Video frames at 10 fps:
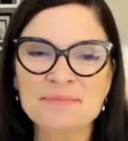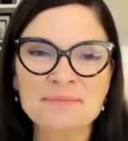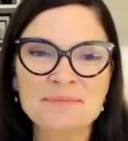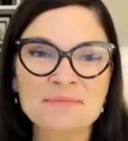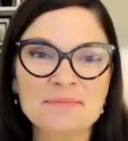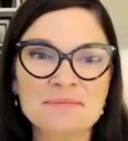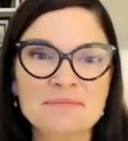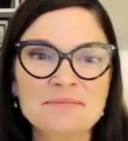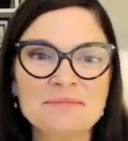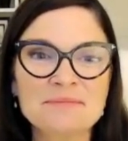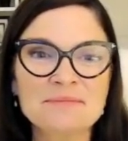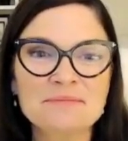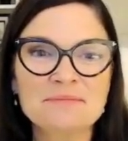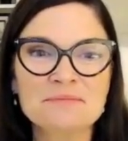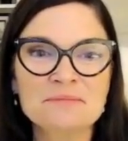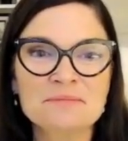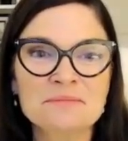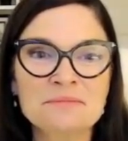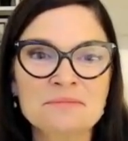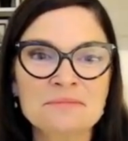
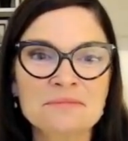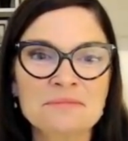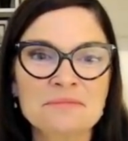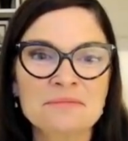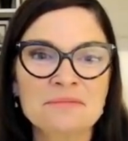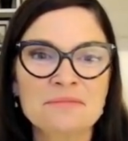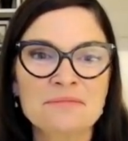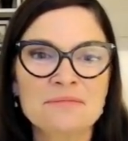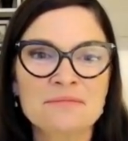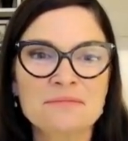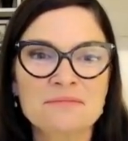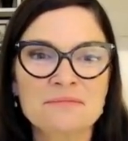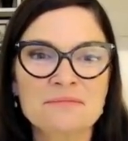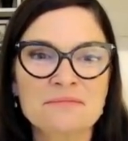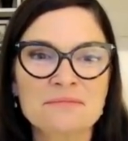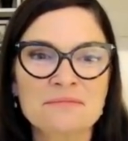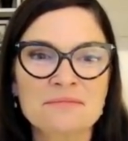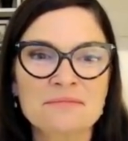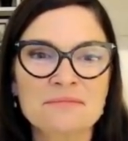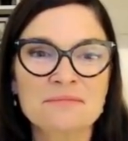
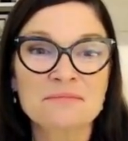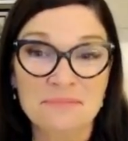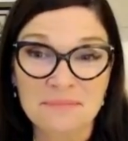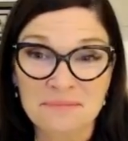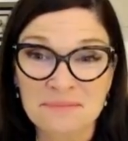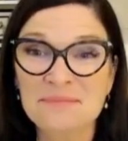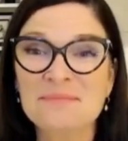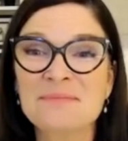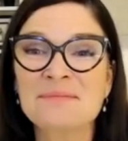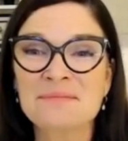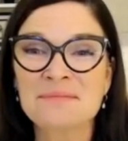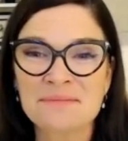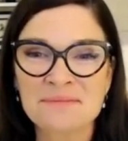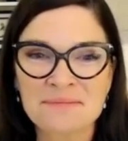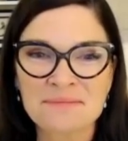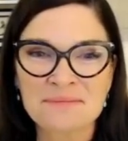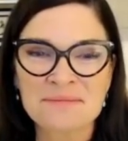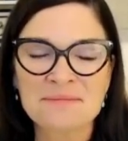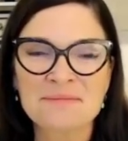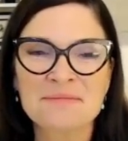
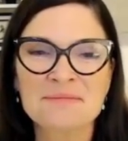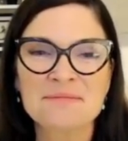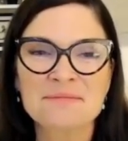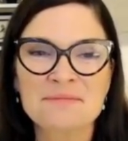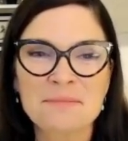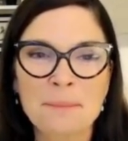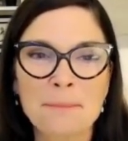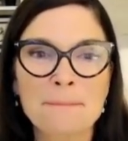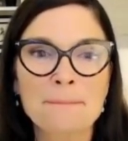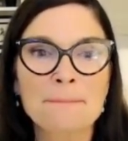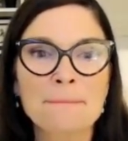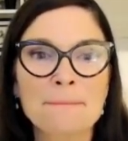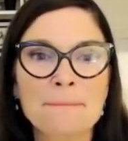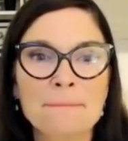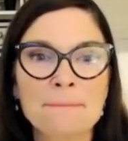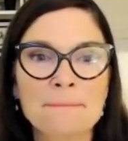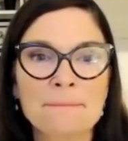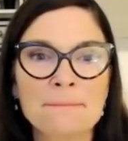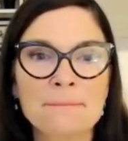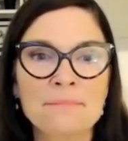(silent)